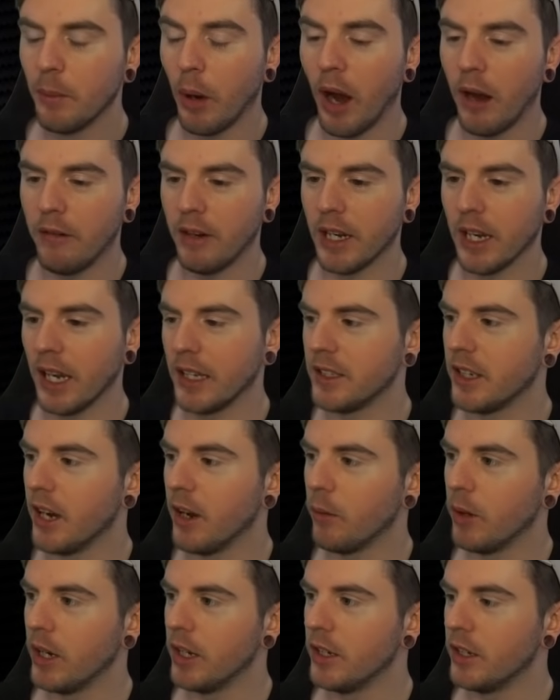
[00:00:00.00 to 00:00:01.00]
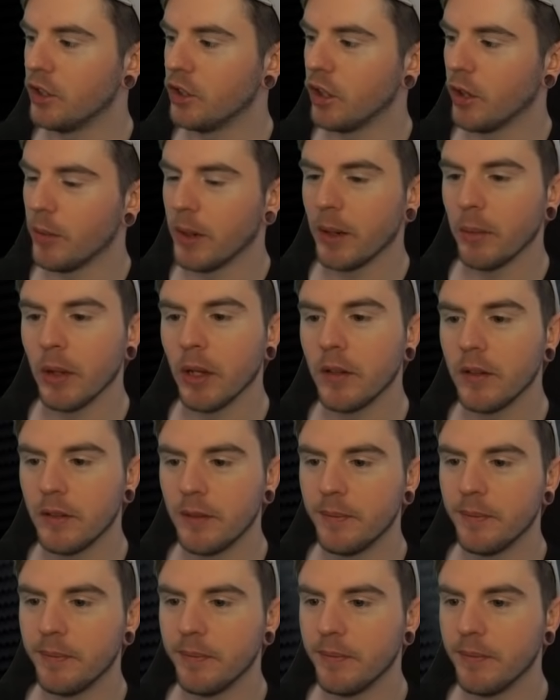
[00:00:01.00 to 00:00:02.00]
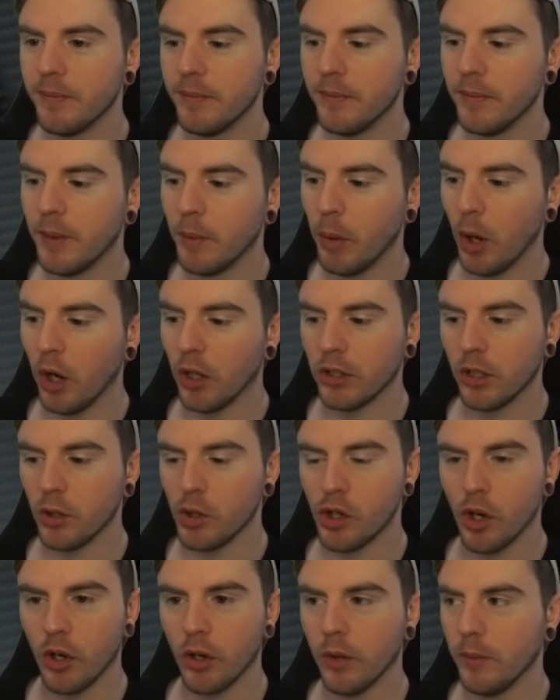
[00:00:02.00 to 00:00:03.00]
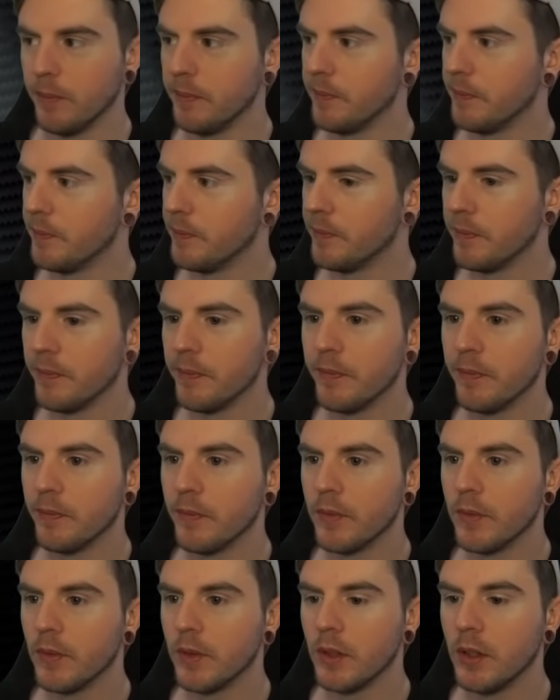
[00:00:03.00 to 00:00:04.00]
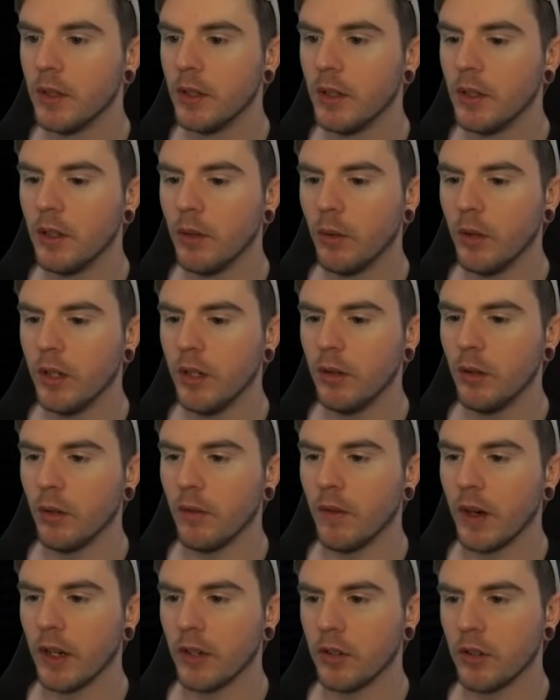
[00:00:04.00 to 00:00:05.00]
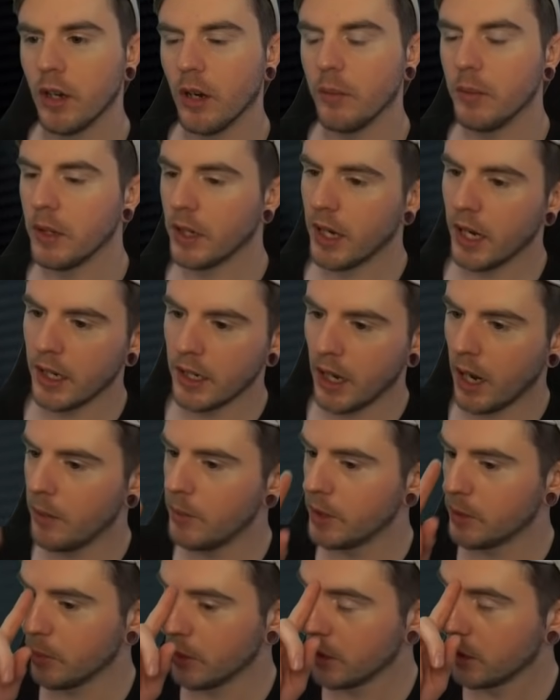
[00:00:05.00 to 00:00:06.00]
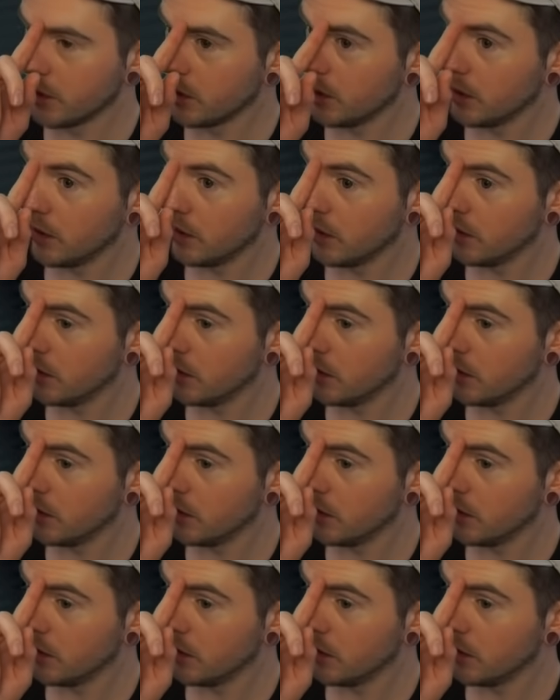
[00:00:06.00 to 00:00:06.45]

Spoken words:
But I realise, yeah, it should have been a bluff. But also, shut up. What are you doing, Ranger Jam? King of Diamonds, please.